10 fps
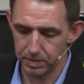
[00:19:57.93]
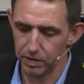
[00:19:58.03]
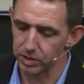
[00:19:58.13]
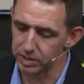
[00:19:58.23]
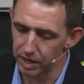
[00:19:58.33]

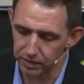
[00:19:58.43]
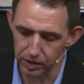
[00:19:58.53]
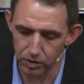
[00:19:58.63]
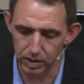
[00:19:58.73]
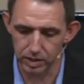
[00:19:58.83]
And there's
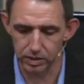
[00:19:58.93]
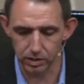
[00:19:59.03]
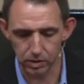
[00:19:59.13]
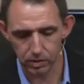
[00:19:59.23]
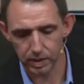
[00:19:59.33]
nothing you can
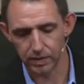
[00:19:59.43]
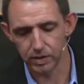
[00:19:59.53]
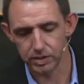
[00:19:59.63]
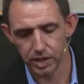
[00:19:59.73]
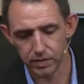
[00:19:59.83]
do, and
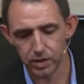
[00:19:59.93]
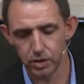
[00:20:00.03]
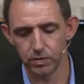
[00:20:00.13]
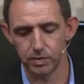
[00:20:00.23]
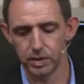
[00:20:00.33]
there's nothing
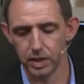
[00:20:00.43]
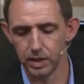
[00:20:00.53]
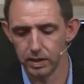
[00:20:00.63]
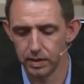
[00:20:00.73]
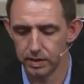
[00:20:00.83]
you've
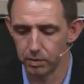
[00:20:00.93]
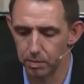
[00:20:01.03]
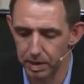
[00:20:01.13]
done that